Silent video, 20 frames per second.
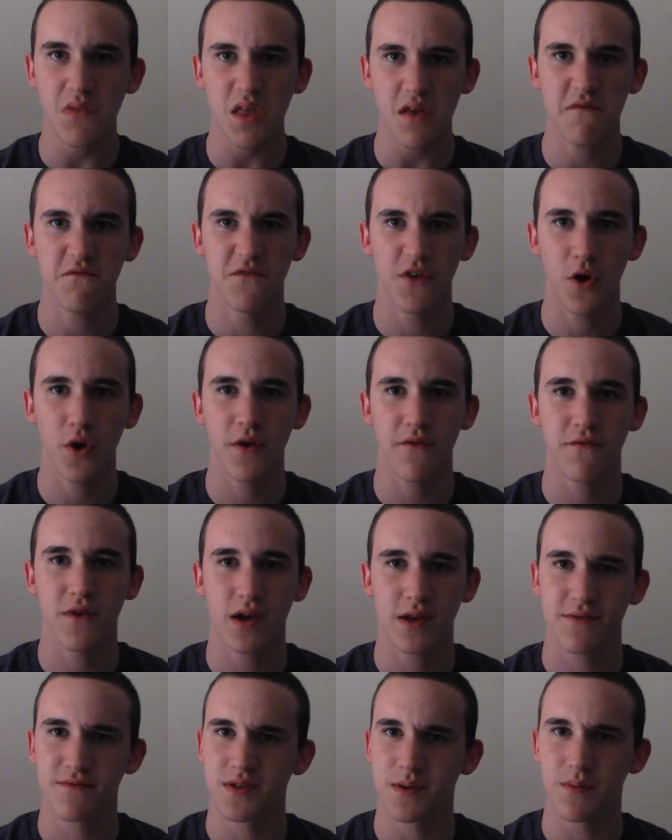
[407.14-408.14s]
very
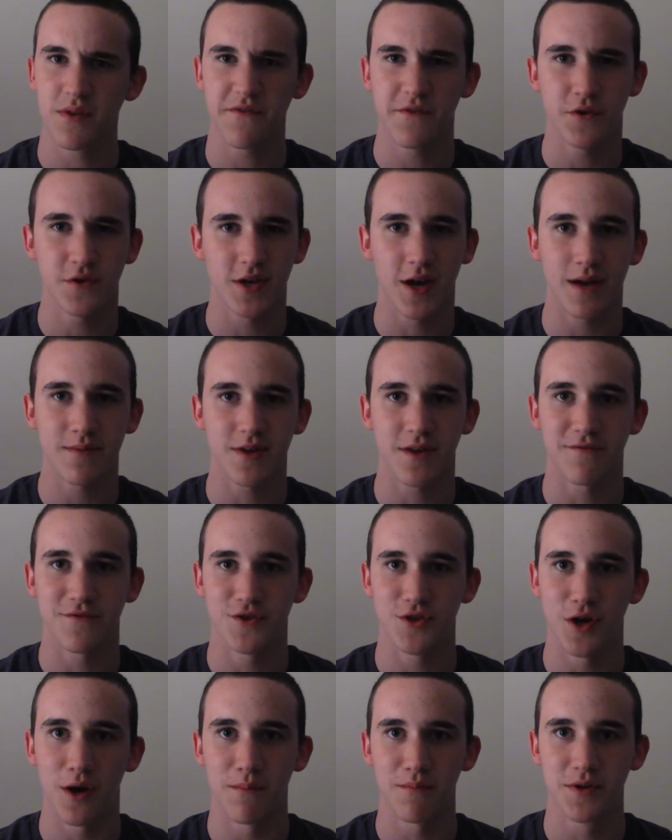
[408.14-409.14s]
effective. Some of the few times I've
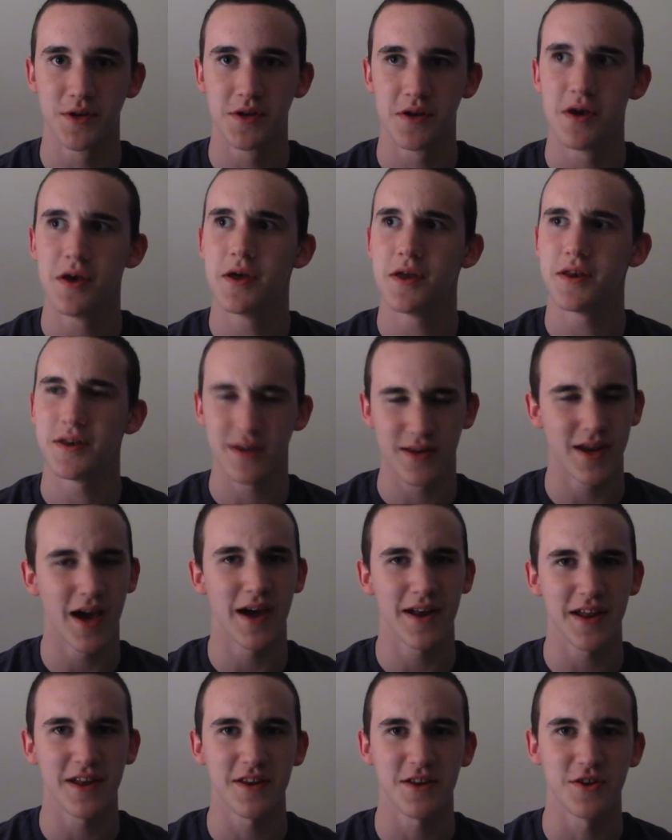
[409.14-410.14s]
jumped
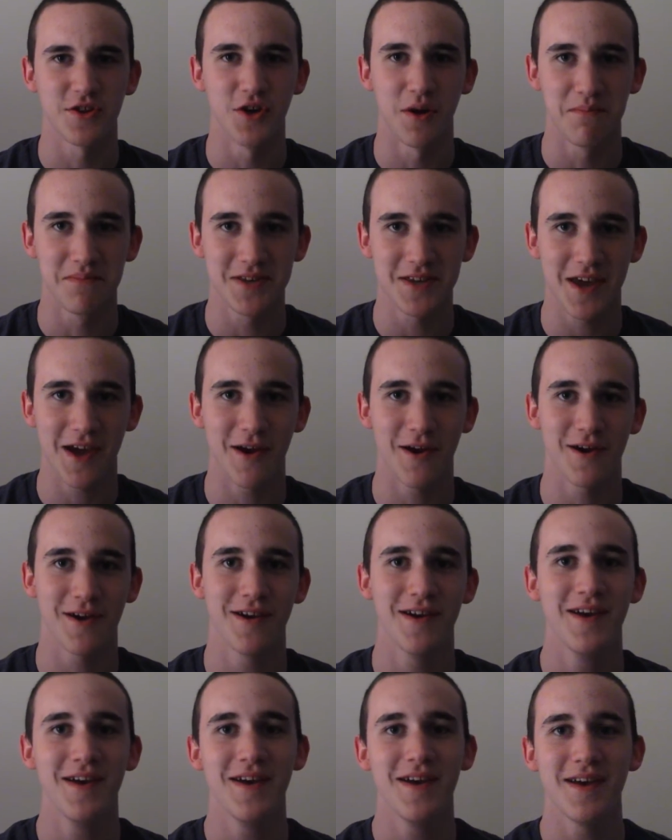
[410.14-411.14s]
not at a jump
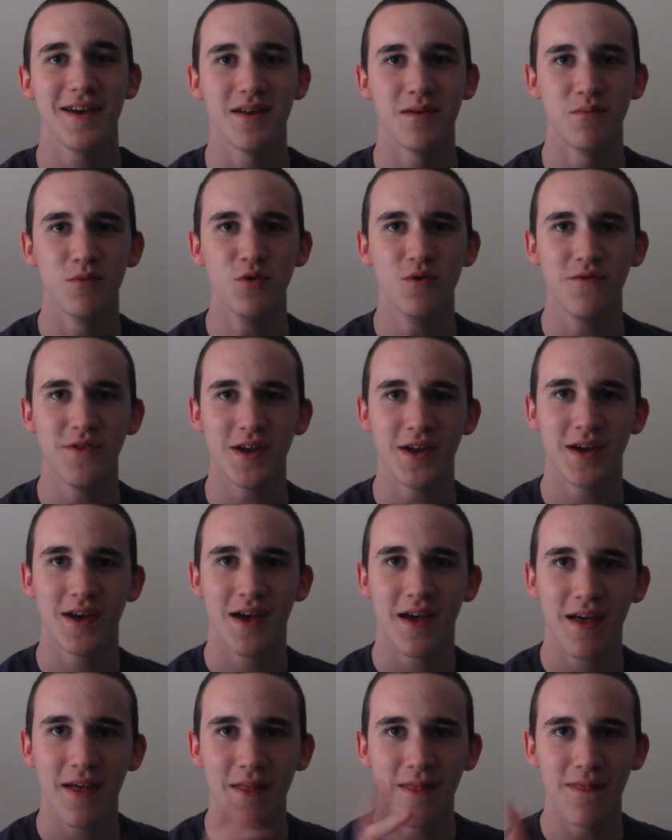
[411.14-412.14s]
scare in a movie.
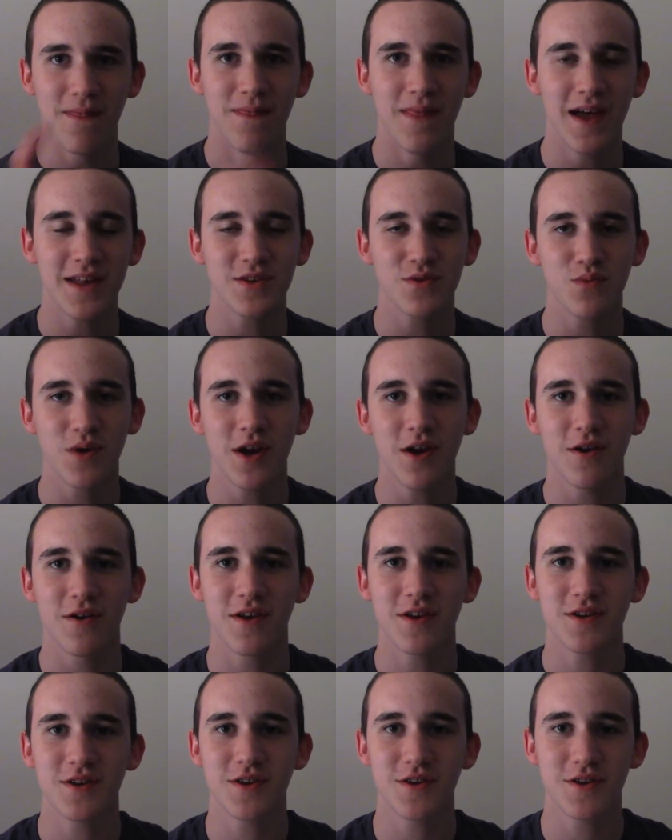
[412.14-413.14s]
That's rare.
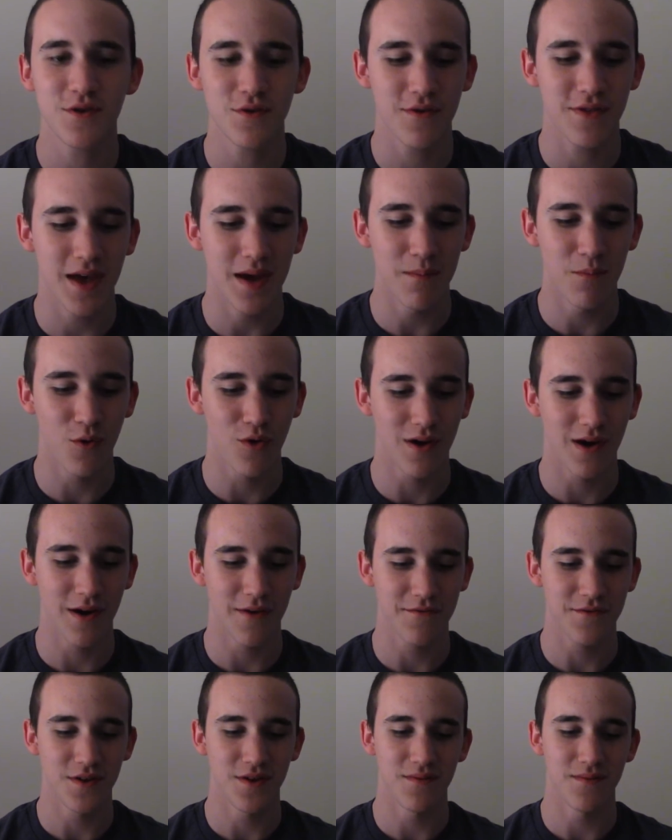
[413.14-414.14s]
They should do that more
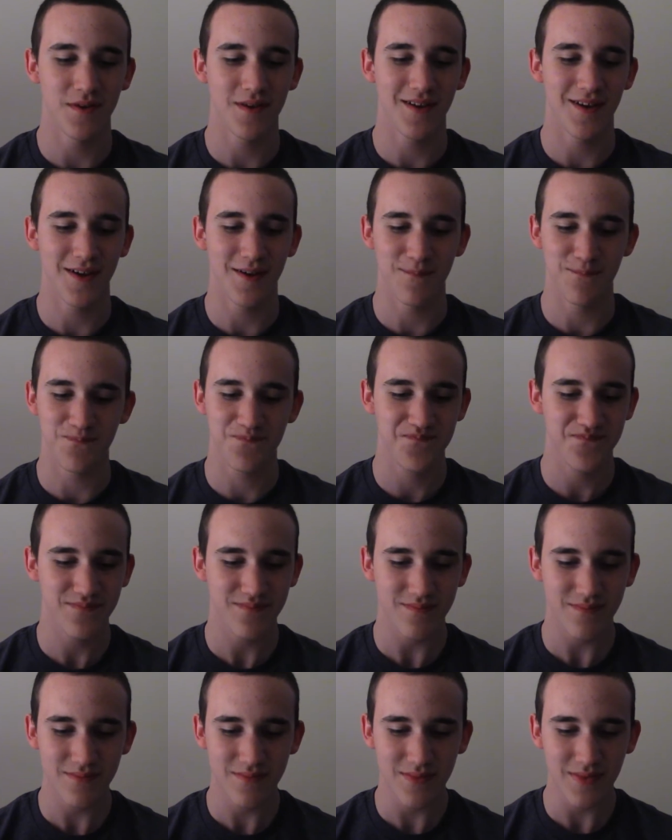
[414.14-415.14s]
often.
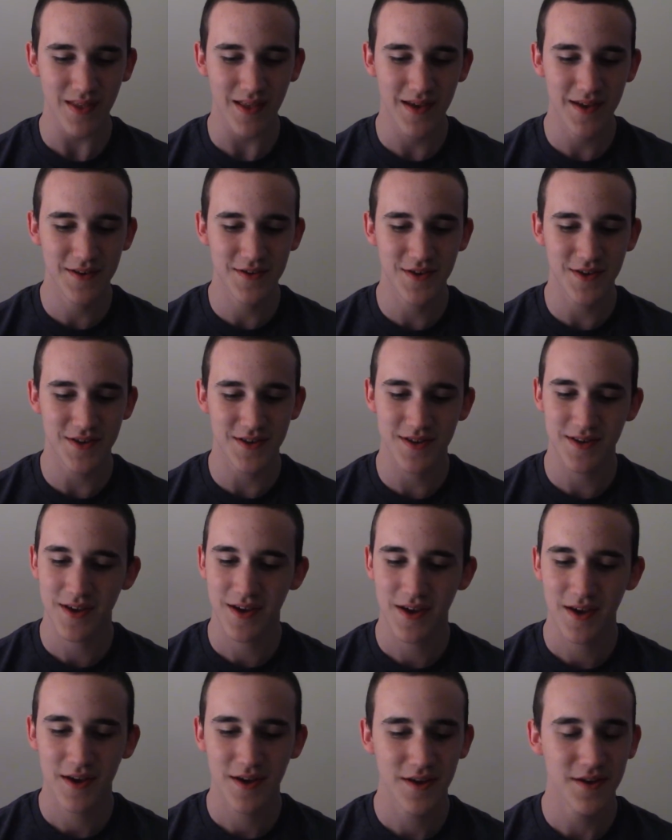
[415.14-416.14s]
And just
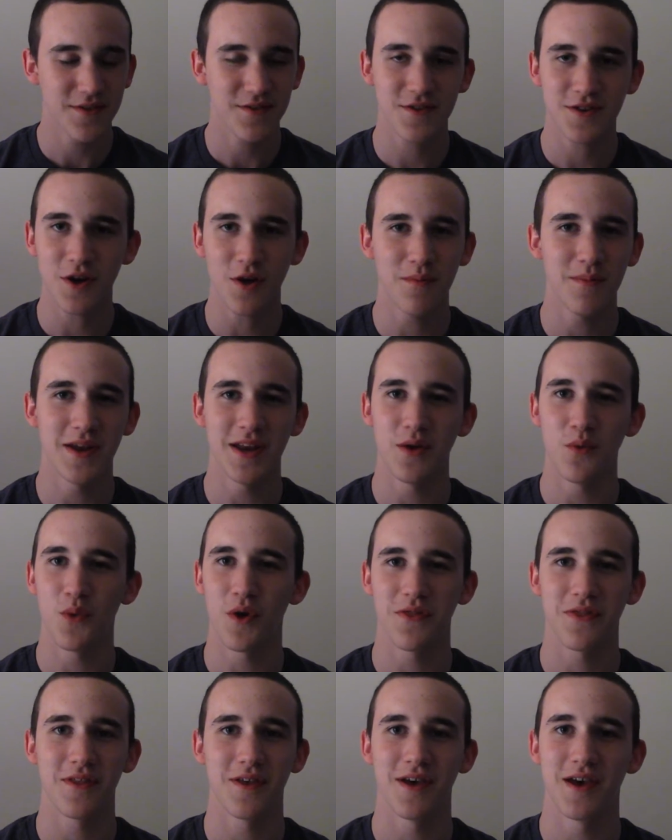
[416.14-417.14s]
so many
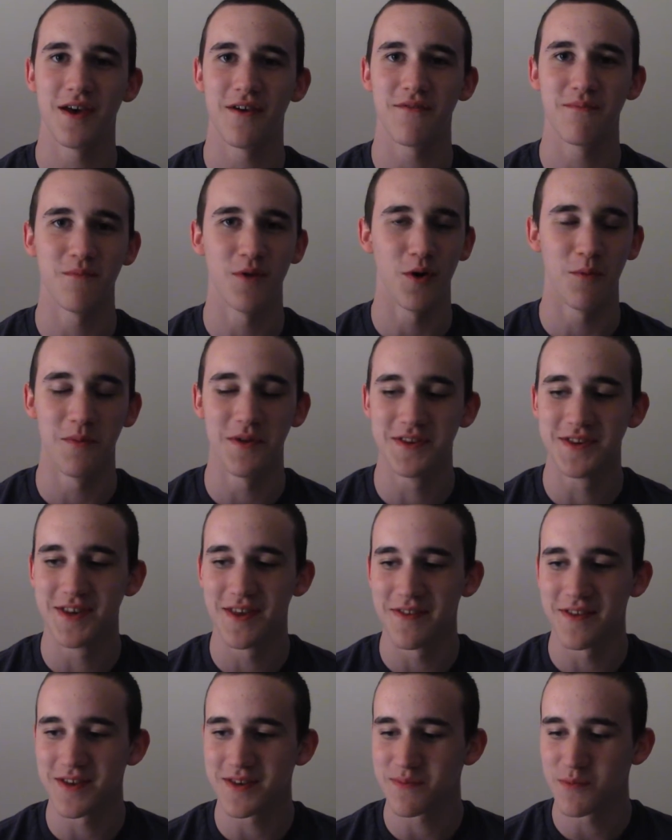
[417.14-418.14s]
what the F moments
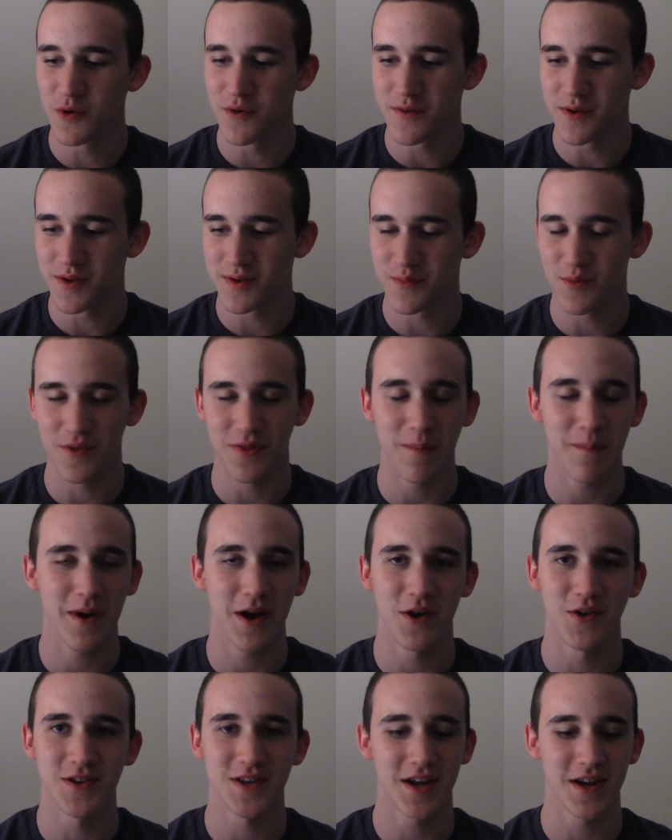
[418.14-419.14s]
in this movie with the
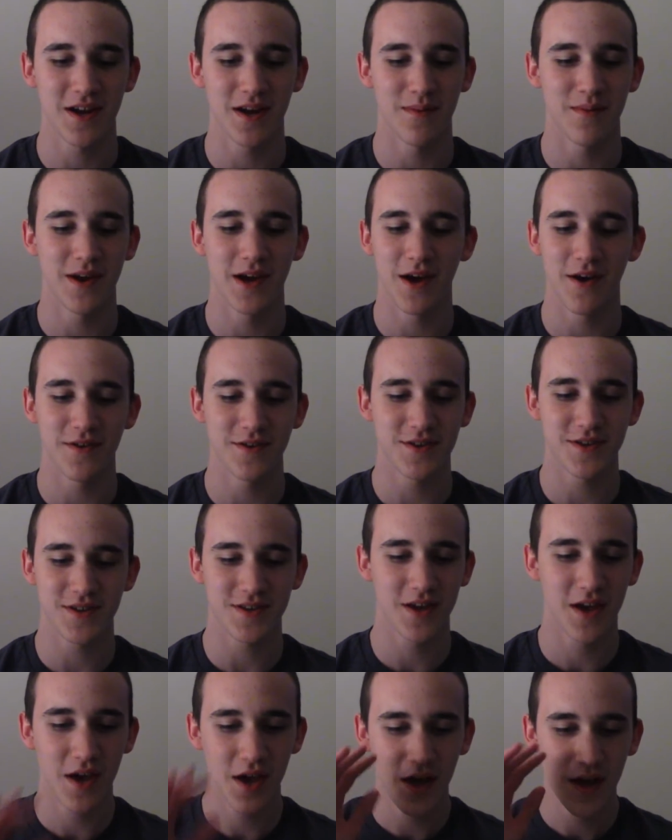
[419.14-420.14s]
parasite coming out
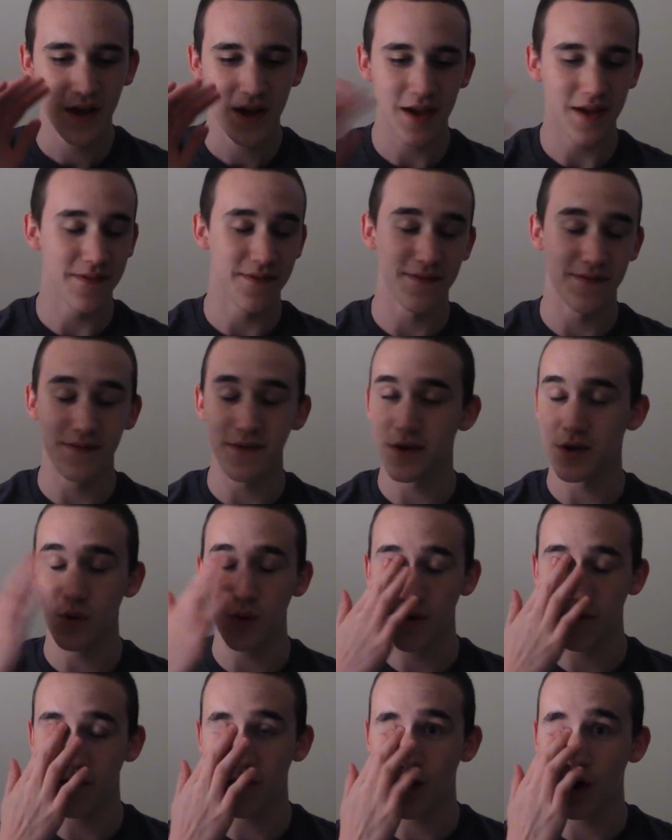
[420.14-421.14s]
and the
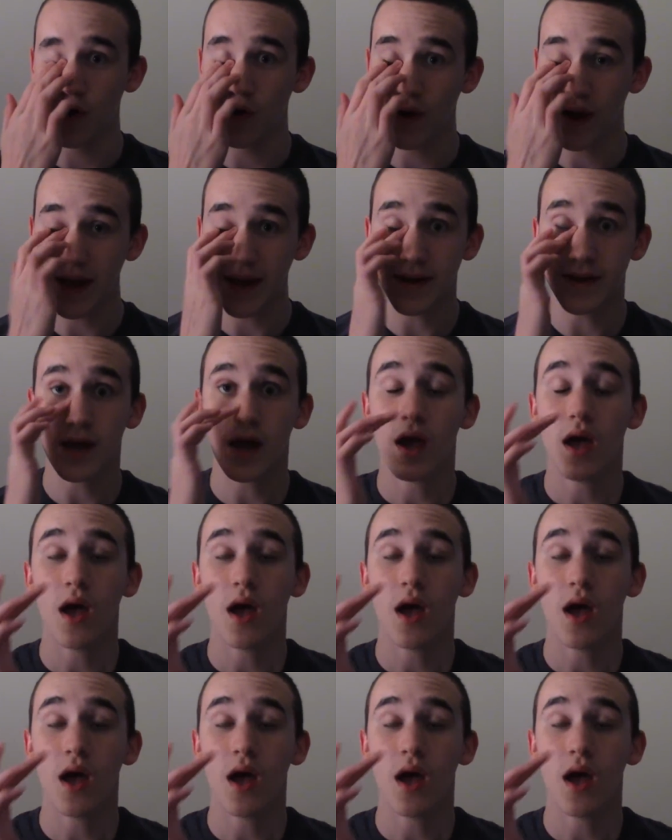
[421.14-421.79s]
UFO. And,